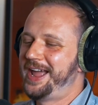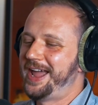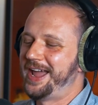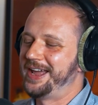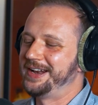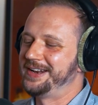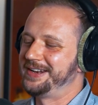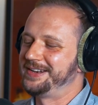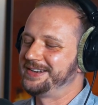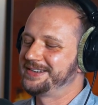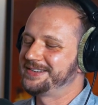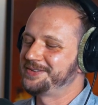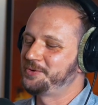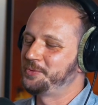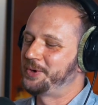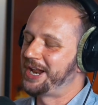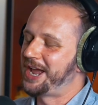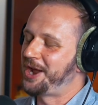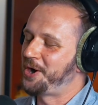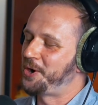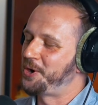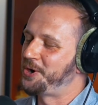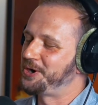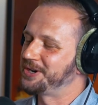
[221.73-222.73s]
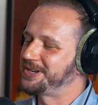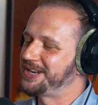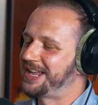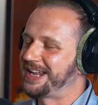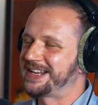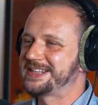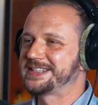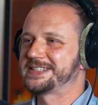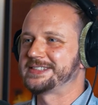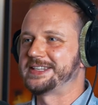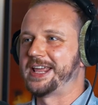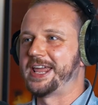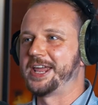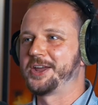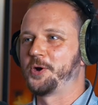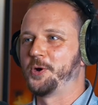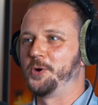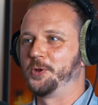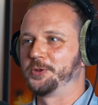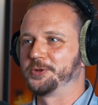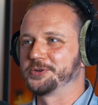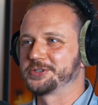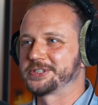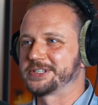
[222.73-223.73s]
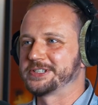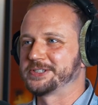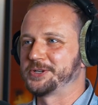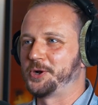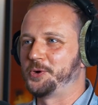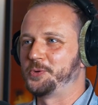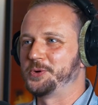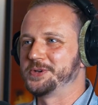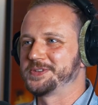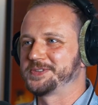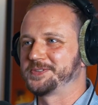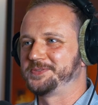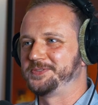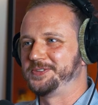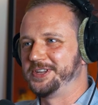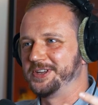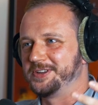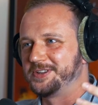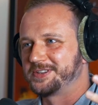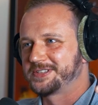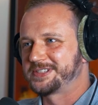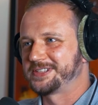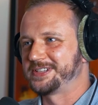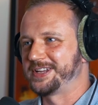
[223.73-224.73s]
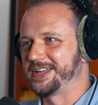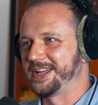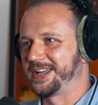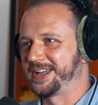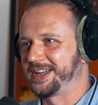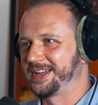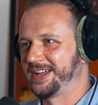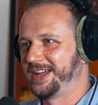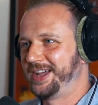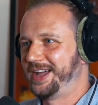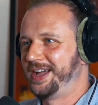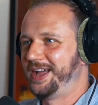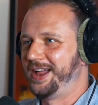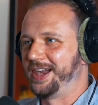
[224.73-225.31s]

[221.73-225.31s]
and when i heard like stakeholders it always feels like